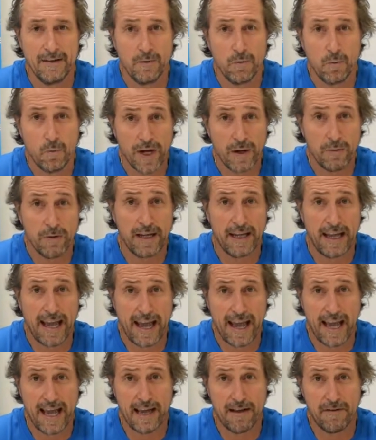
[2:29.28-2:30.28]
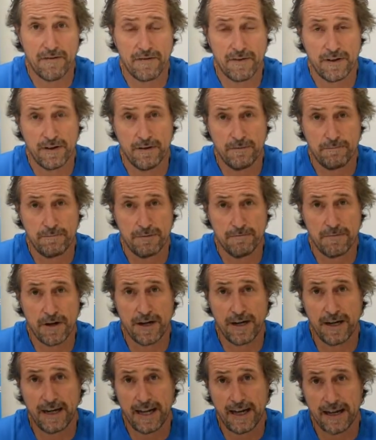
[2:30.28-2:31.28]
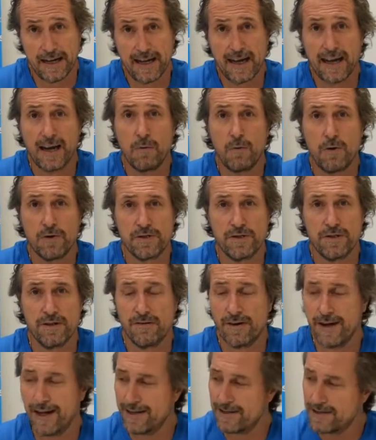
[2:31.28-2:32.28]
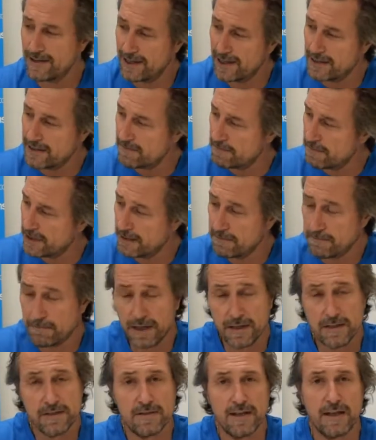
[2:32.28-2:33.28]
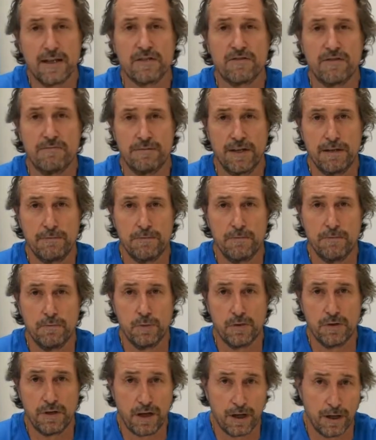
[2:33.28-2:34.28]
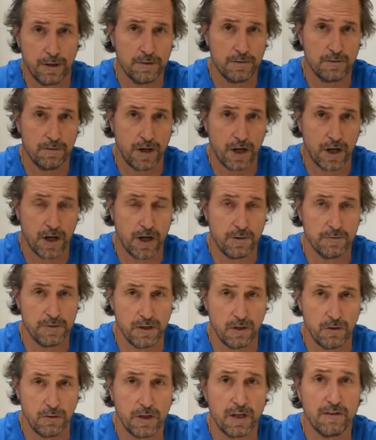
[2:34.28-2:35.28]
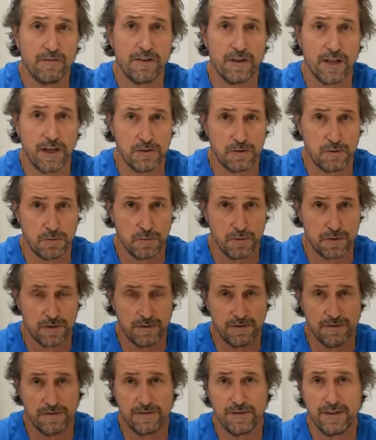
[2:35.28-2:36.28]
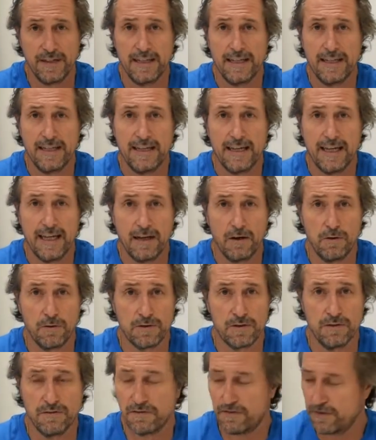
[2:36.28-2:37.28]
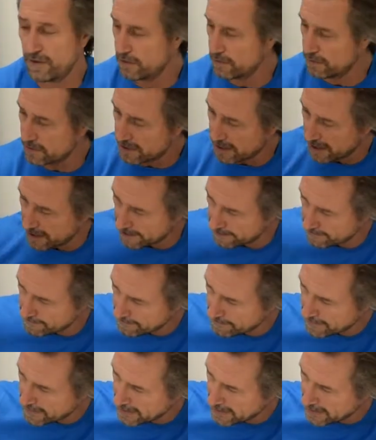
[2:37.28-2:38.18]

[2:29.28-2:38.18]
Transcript: Where we have promoted our color wash in the range, these have been big sellers for people with coastal homes and looking for those sorts of looks and feels. So